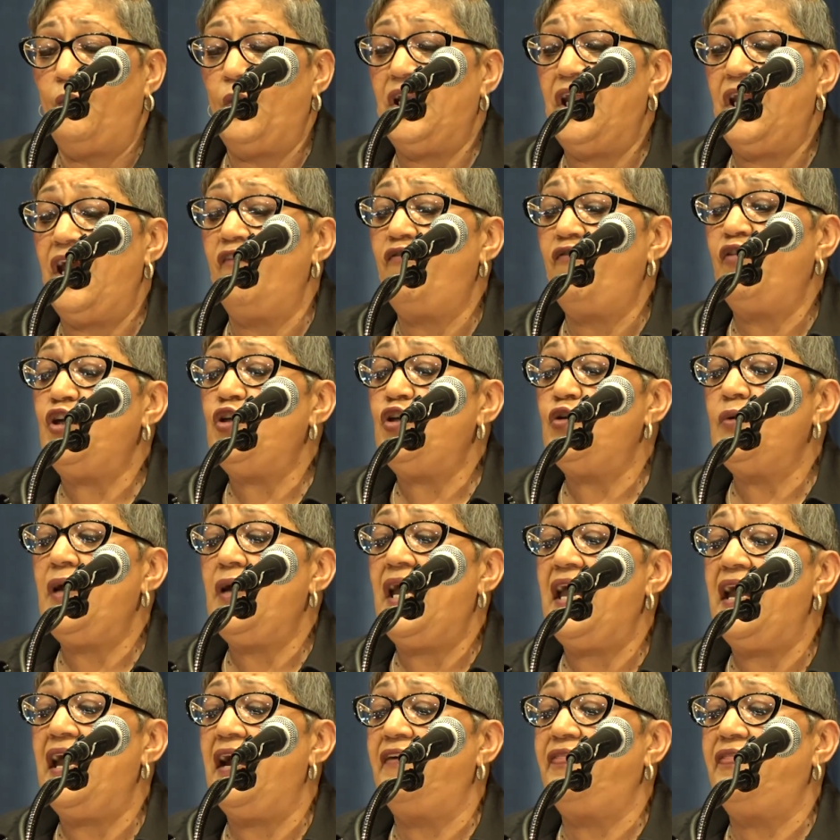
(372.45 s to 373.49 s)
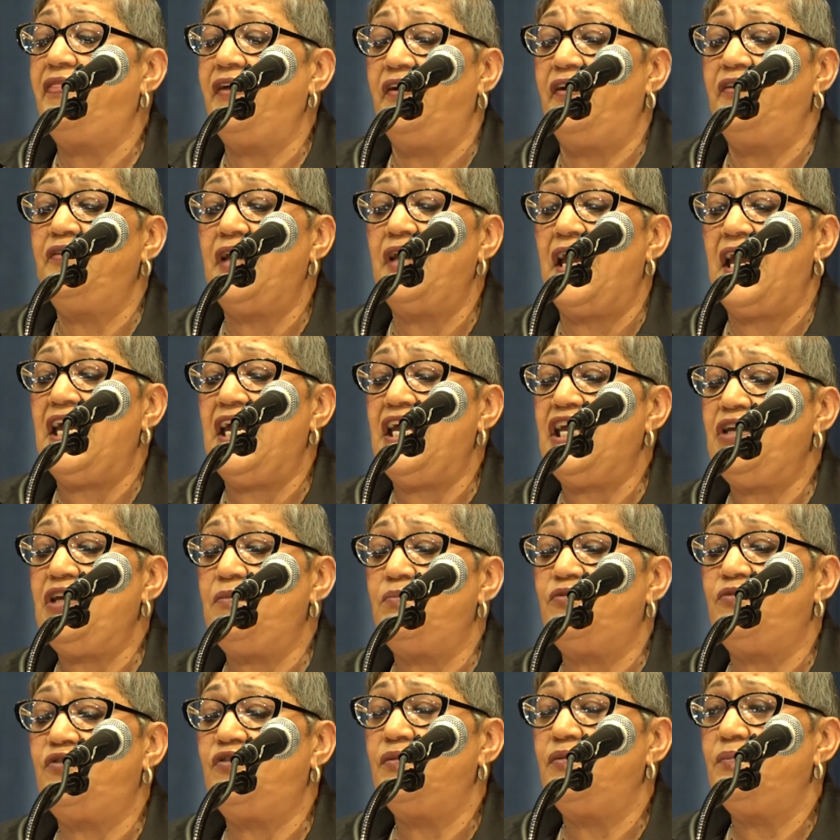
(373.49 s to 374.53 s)
whenever you hear their
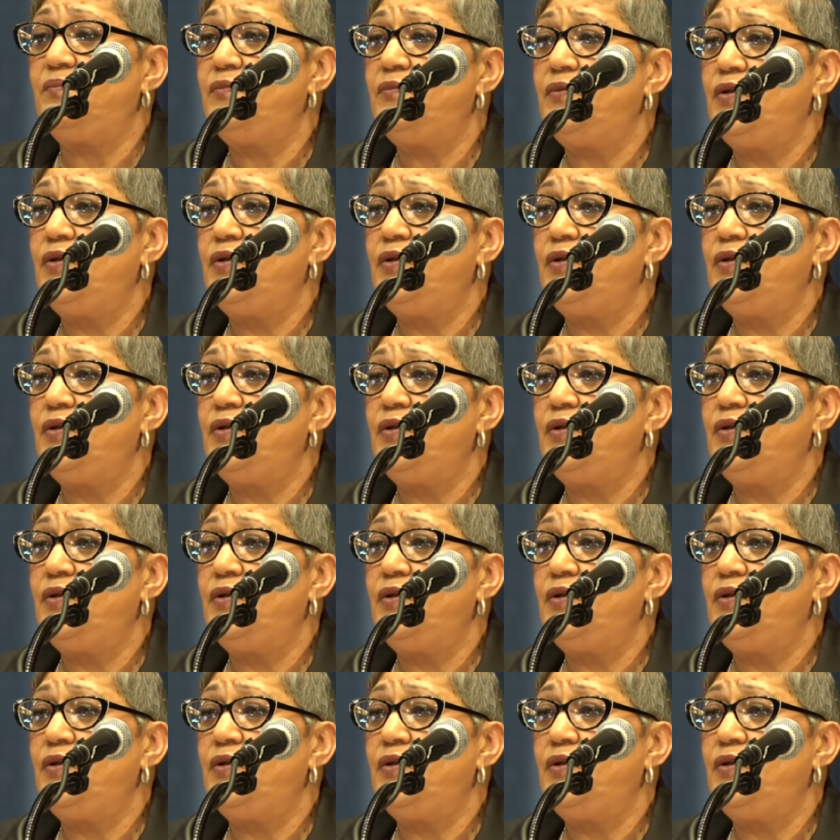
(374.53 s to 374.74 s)
names,